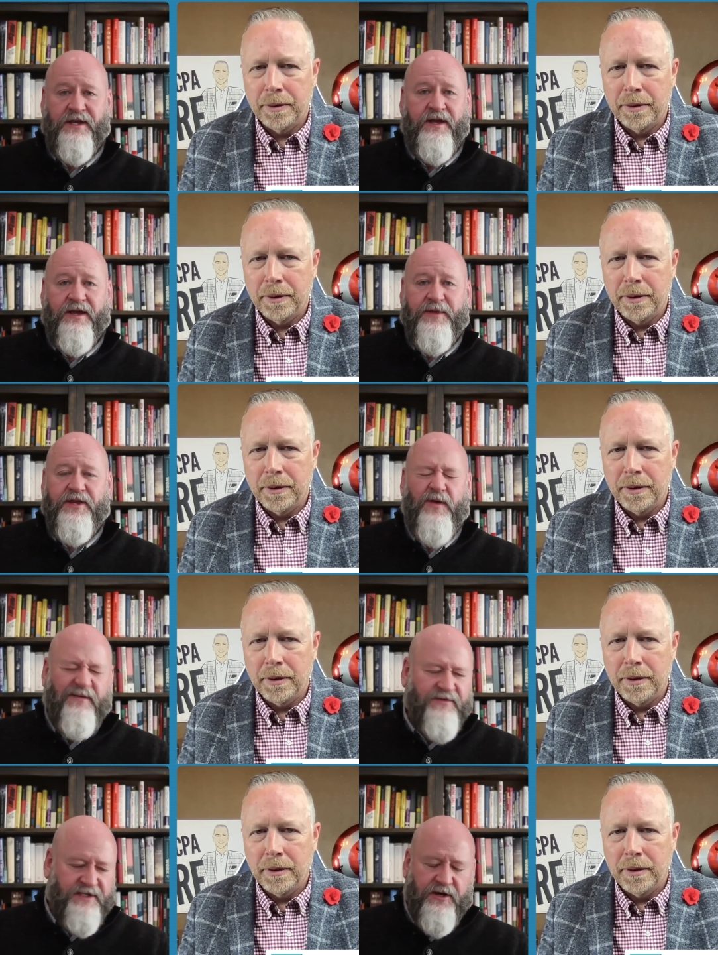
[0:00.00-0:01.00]
Speaker 1: I mean, you
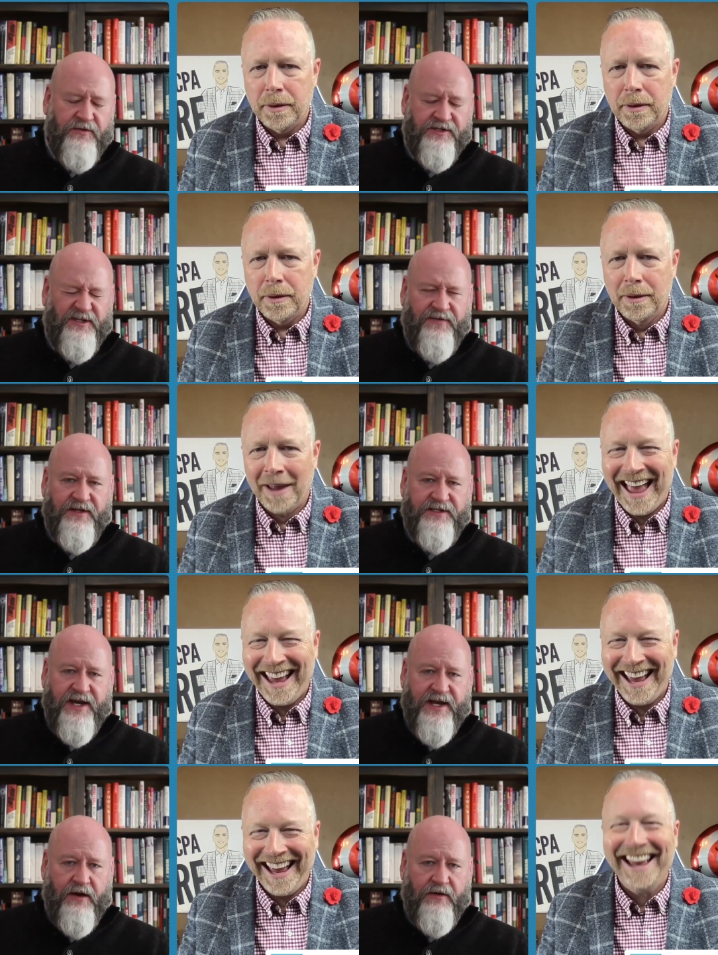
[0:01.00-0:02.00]
obviously know the stuff inside
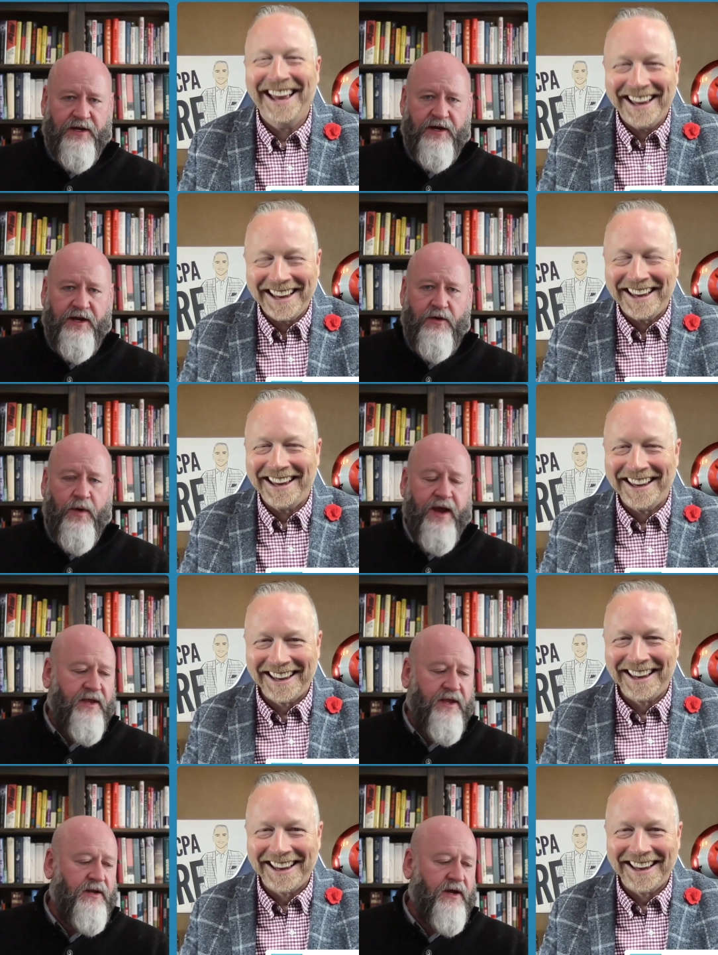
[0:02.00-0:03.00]
and out in, in a way
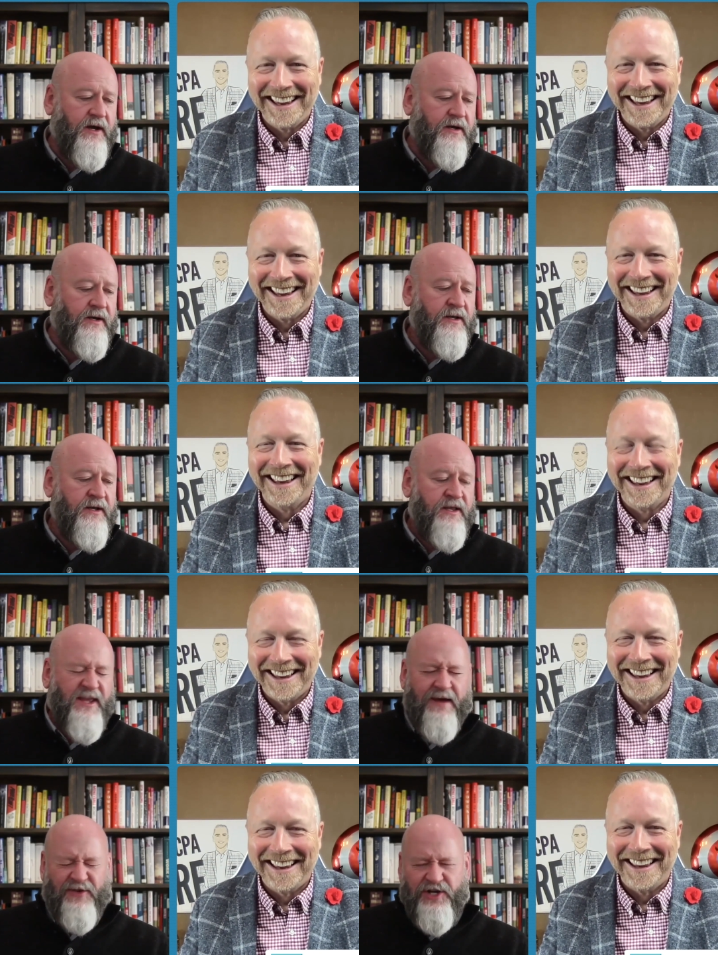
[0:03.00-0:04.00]
that uh, the
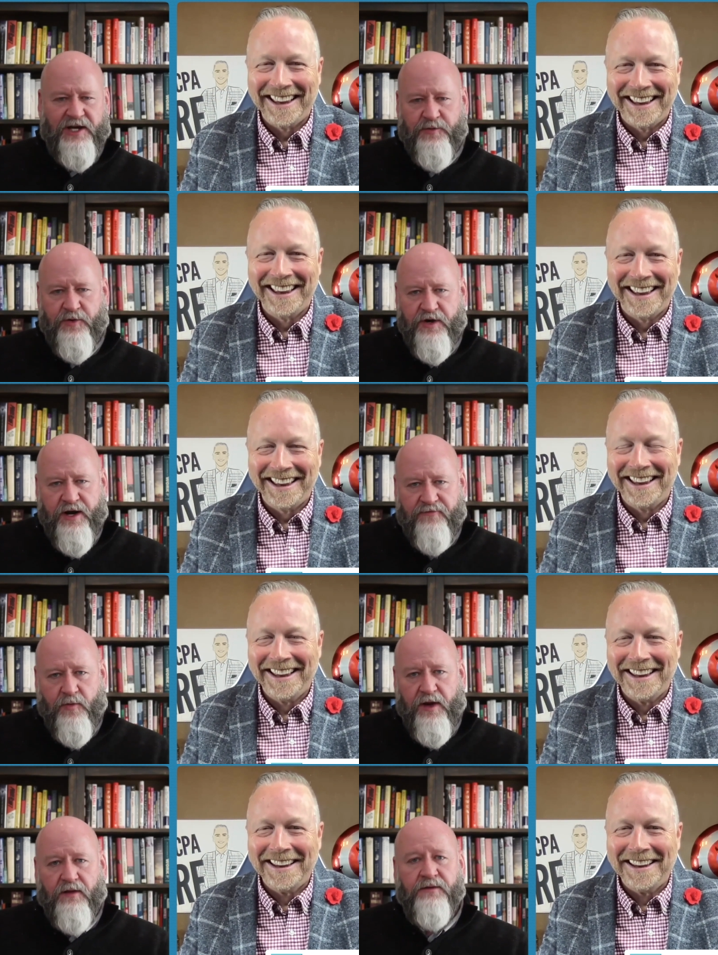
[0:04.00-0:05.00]
average entrepreneur never will.